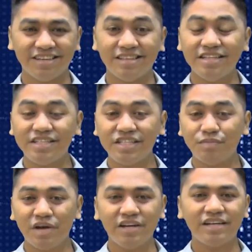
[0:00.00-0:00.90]
This is
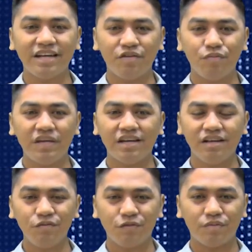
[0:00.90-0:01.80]
Menard F.
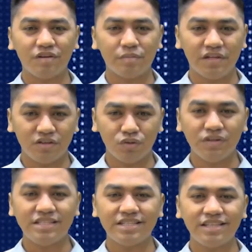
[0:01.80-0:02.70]
Miguel from
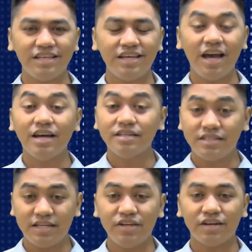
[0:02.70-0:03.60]
Kabanatuan City
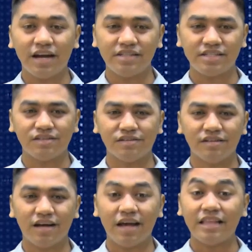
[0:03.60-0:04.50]
Senior High School,
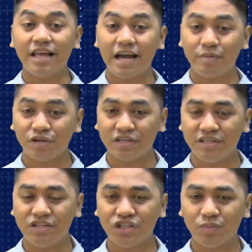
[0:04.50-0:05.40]
and I am your
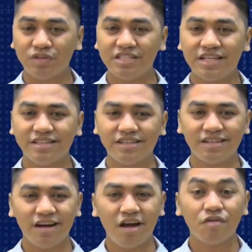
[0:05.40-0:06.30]
teacher
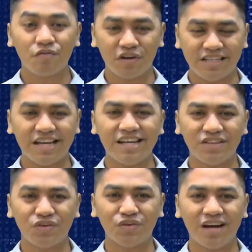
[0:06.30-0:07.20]
presenter for
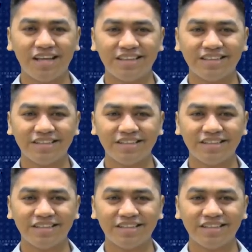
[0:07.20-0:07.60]
tele-turuan.